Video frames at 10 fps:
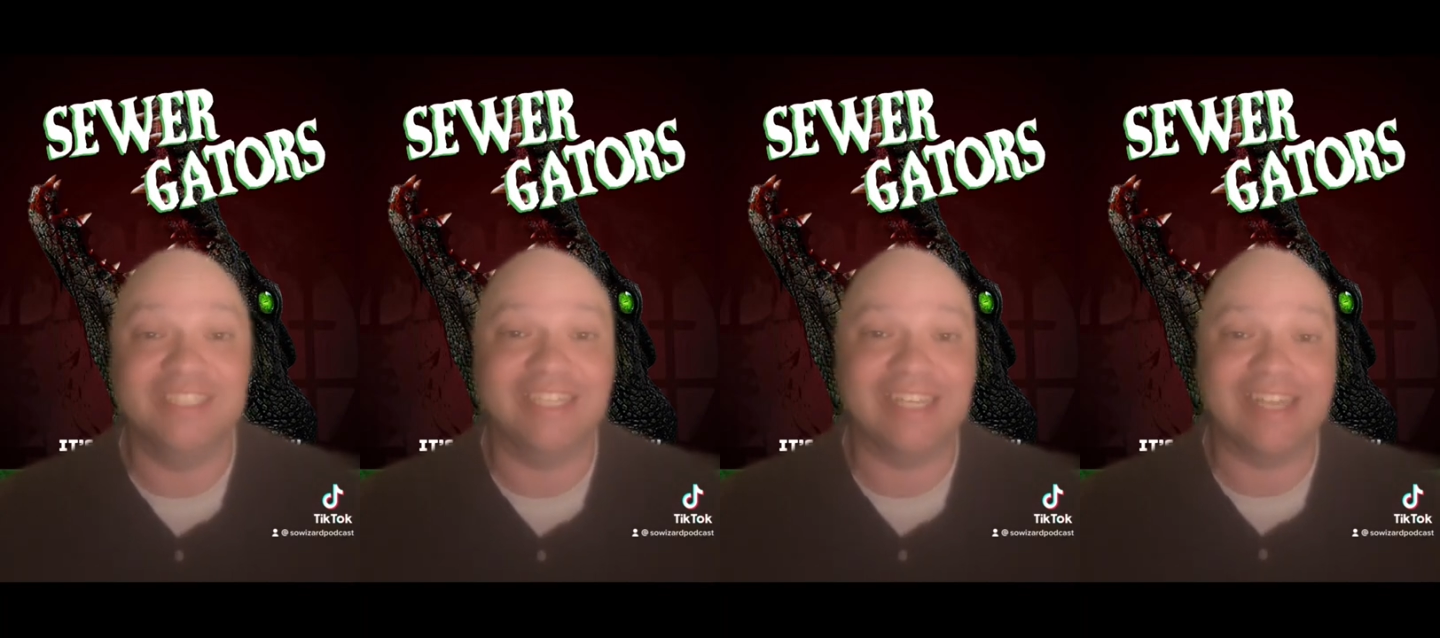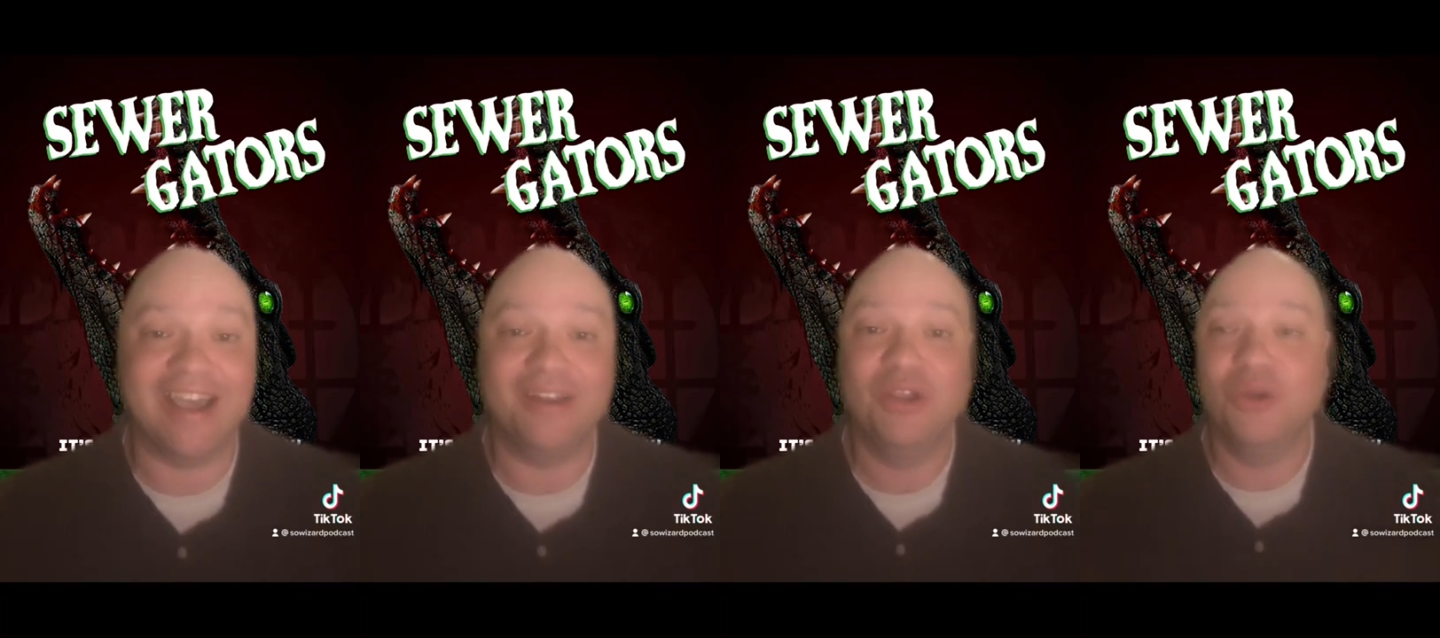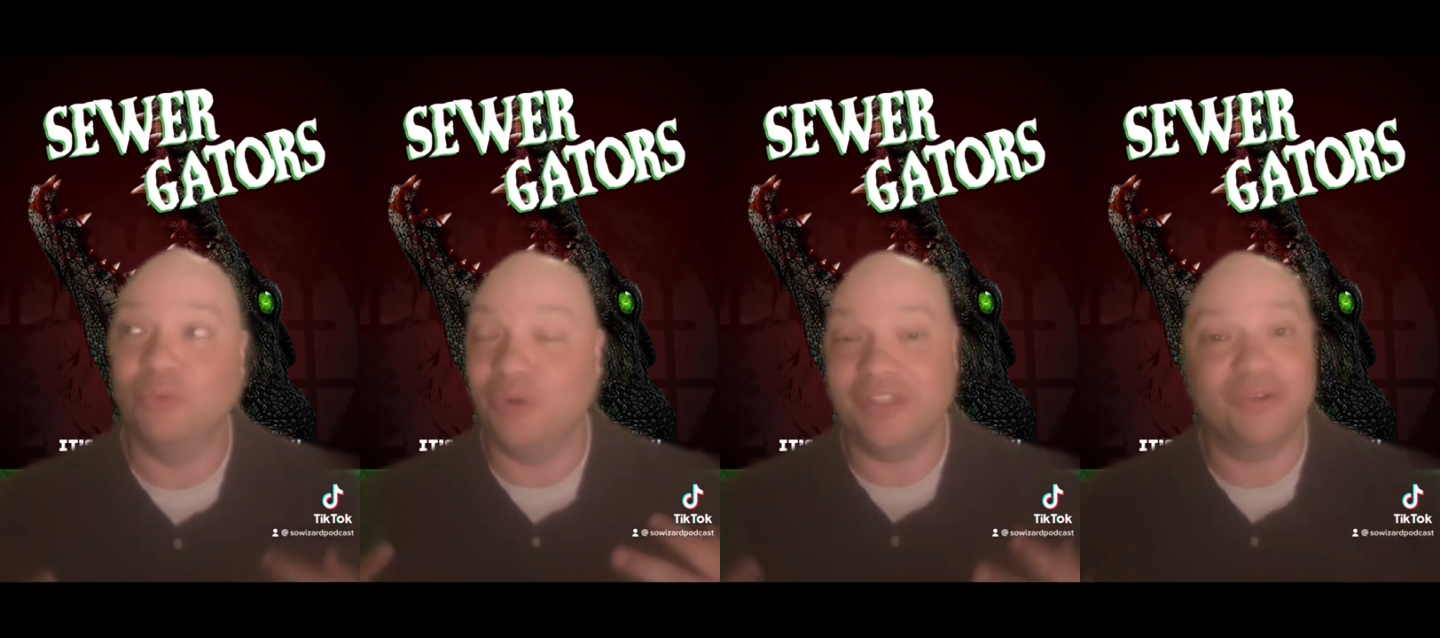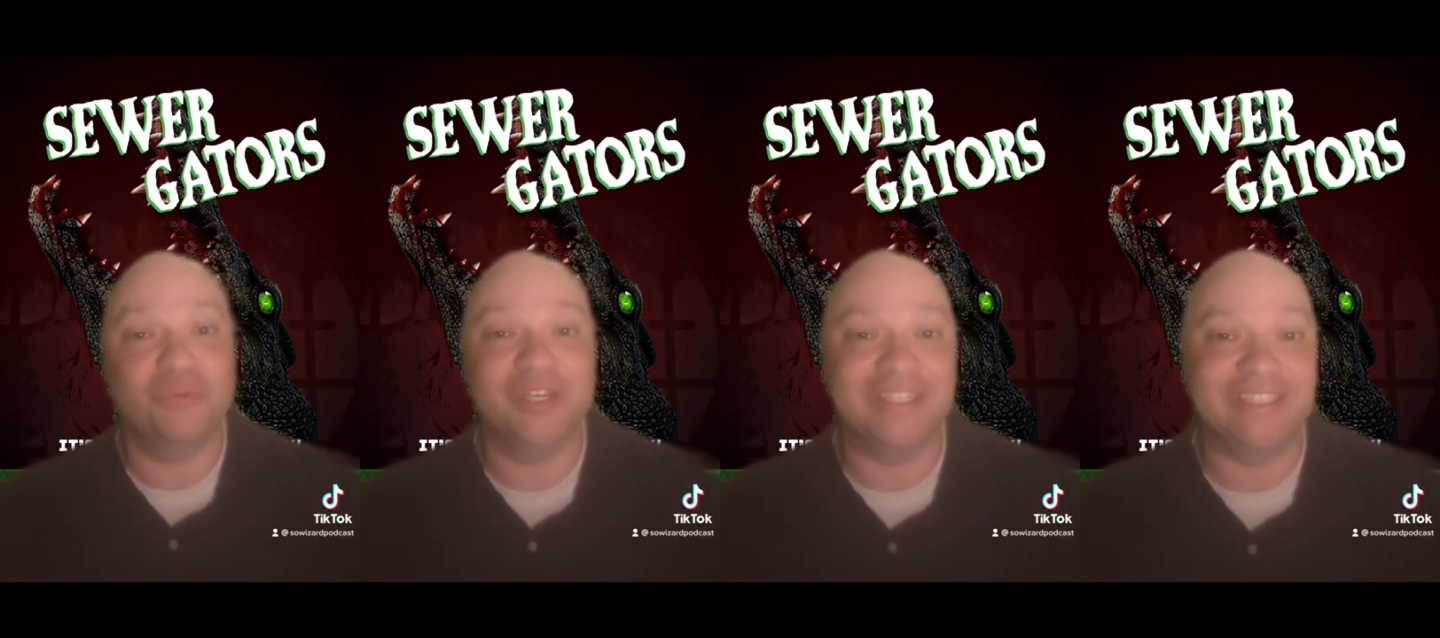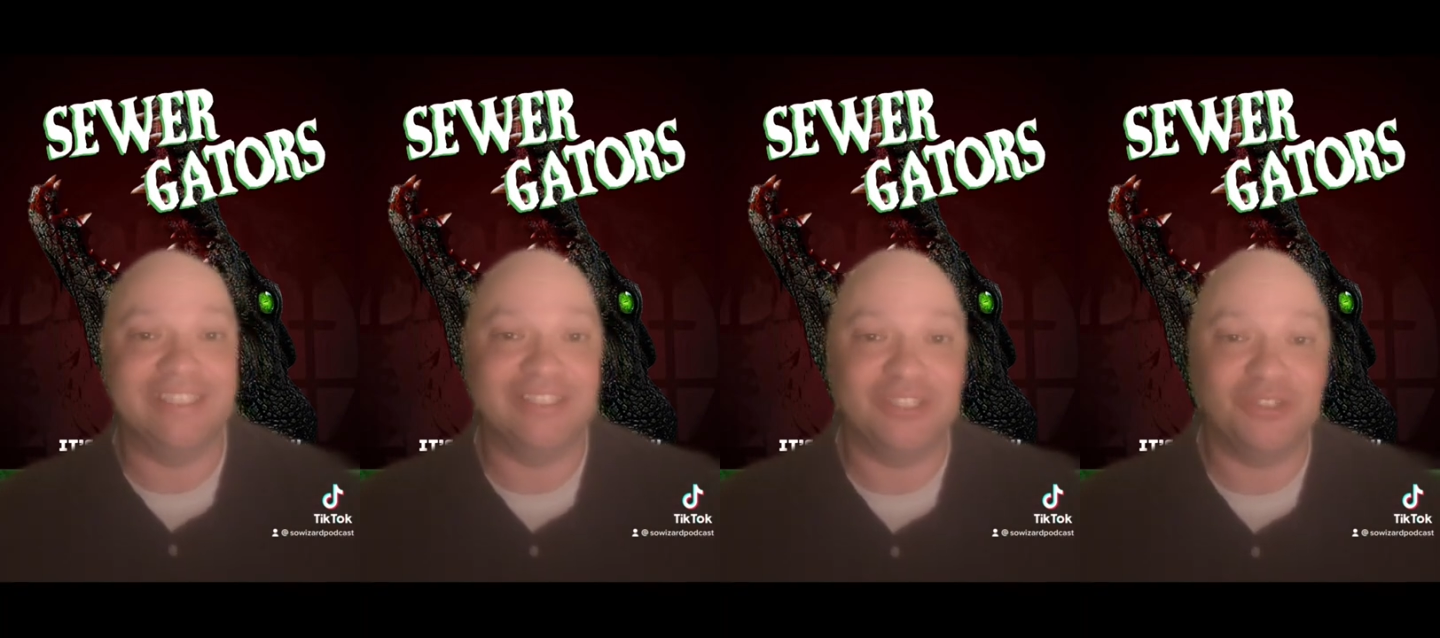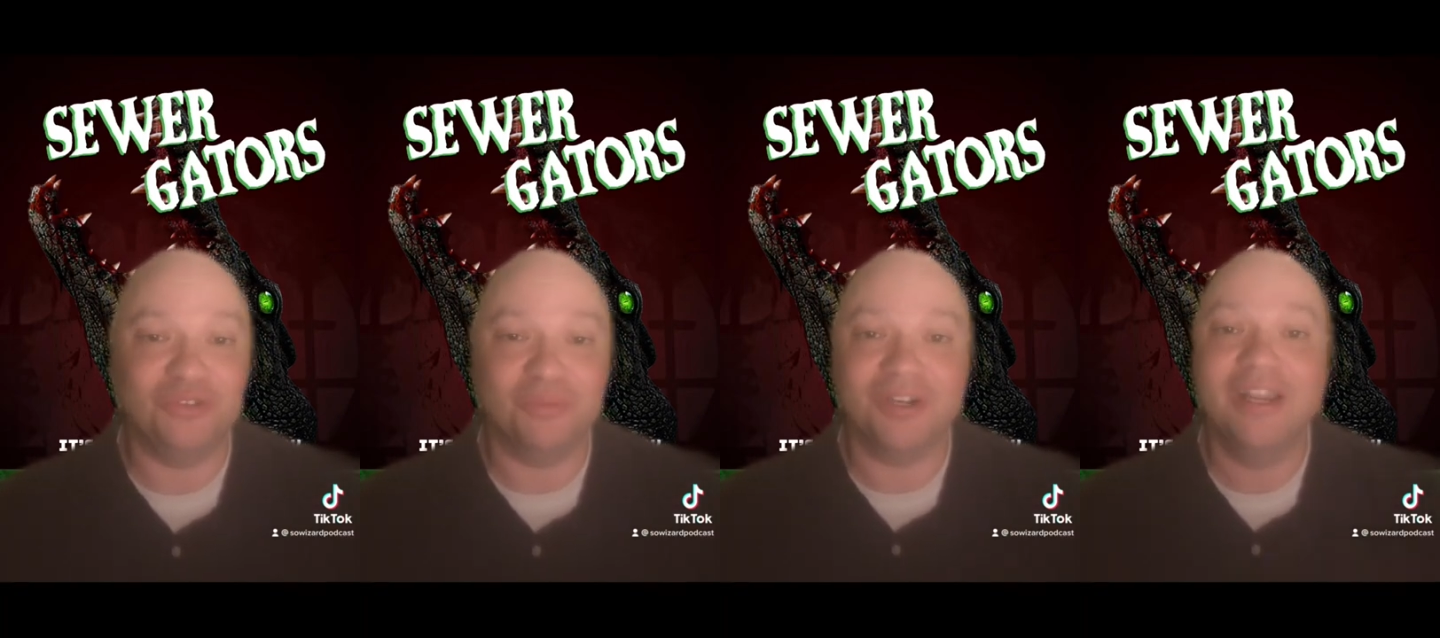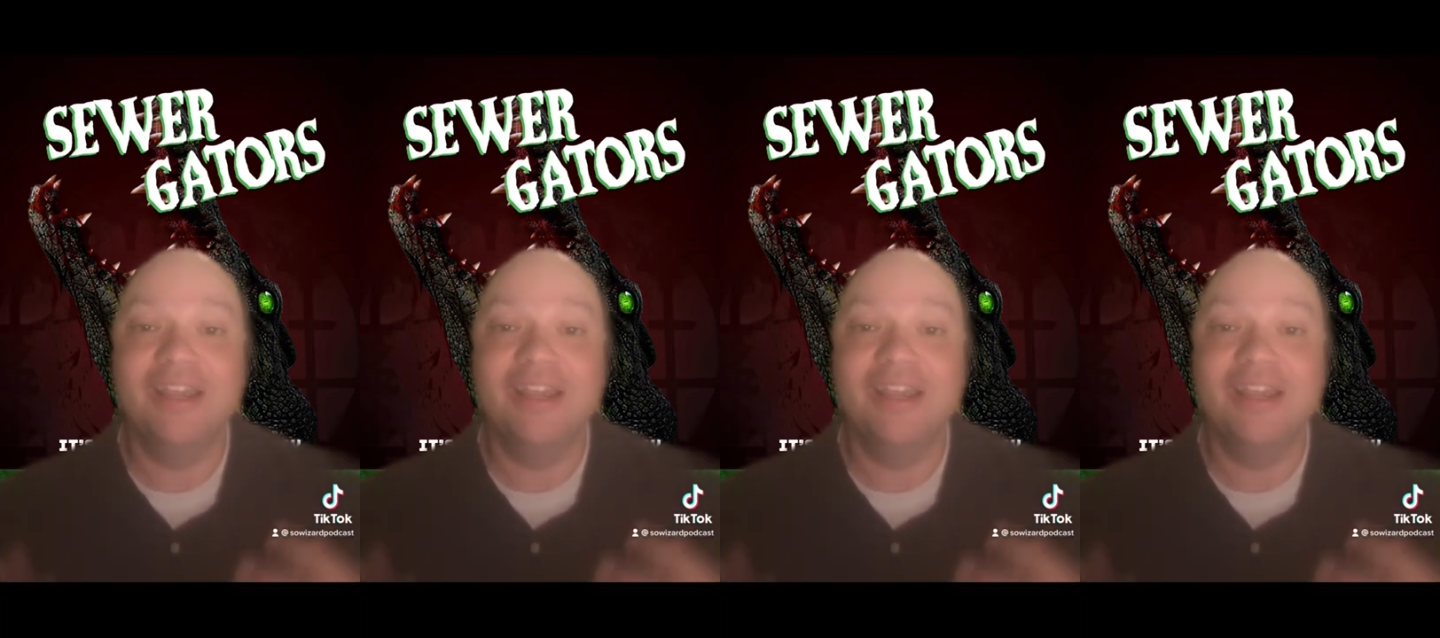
like that with a wicked sense of humor.